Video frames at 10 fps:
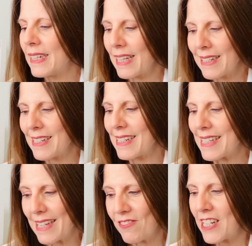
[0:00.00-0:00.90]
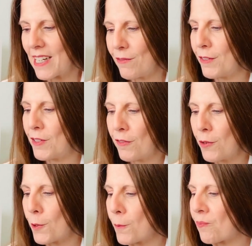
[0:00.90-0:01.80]
London,
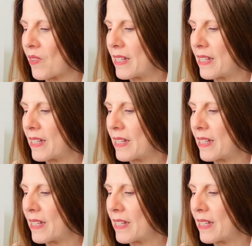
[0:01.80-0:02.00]
1754.